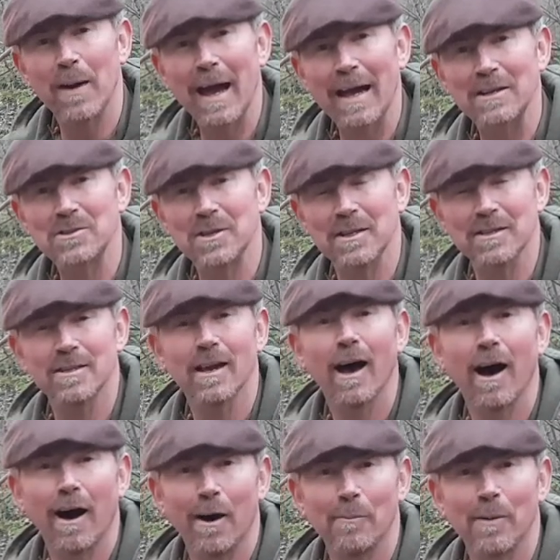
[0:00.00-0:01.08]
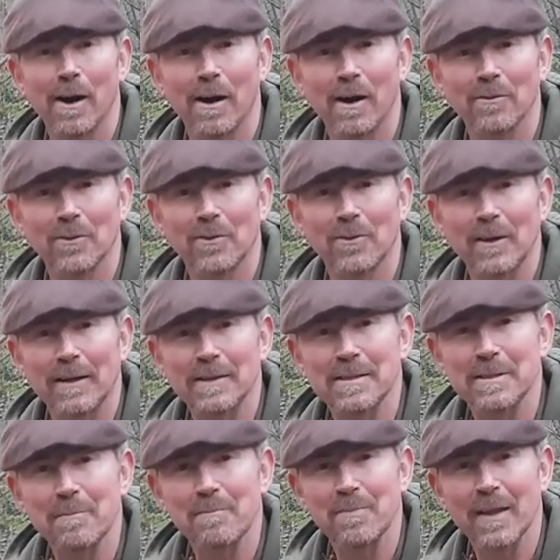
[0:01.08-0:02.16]
patches among other things
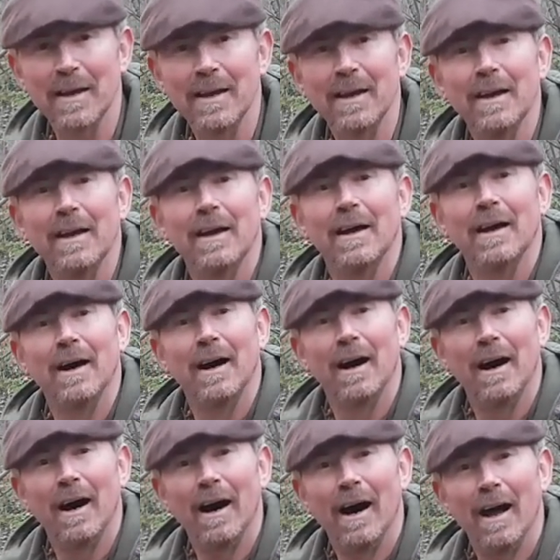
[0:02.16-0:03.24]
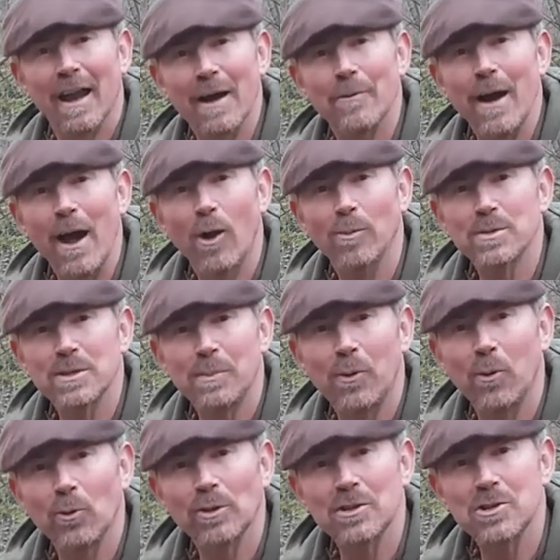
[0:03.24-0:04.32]
and that will help support the